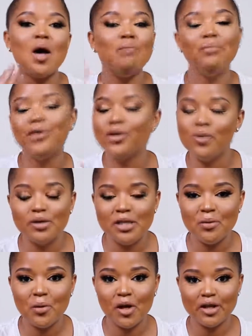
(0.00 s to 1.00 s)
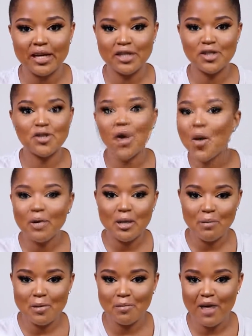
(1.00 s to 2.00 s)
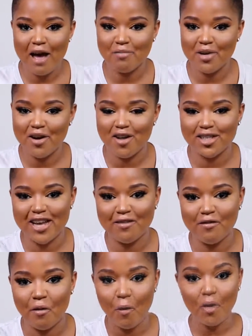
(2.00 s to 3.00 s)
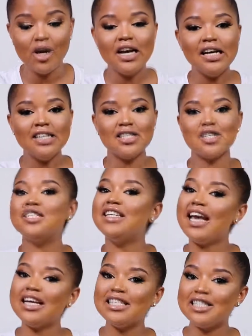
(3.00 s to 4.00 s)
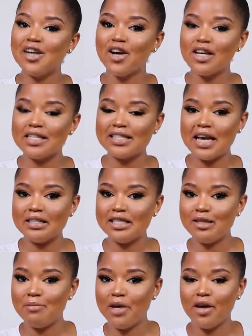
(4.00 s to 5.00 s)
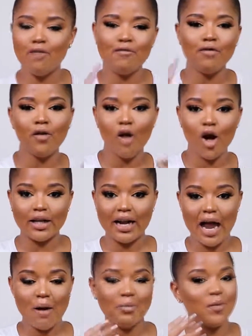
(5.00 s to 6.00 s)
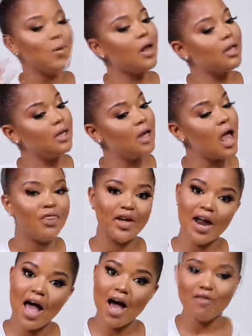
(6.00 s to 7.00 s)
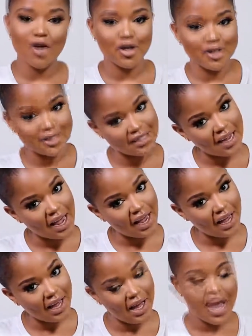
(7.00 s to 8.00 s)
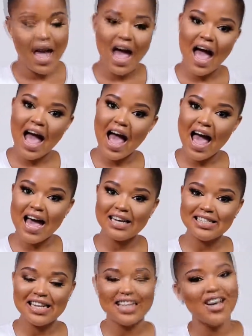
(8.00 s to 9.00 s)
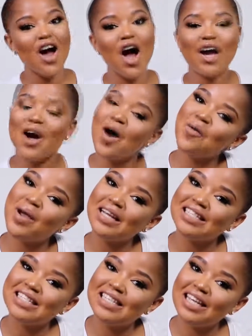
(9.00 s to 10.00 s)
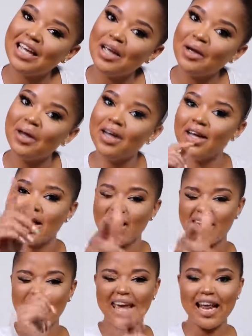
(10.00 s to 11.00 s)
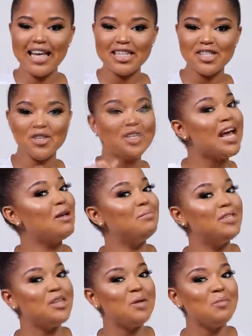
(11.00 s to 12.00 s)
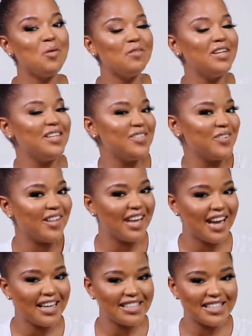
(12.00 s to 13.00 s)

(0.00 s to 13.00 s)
beauty world that so many people have been asking for. So today's look is going to be a full-on glam, the one that I have on today. And yeah, I can't wait to get into it and be doing more videos with you guys.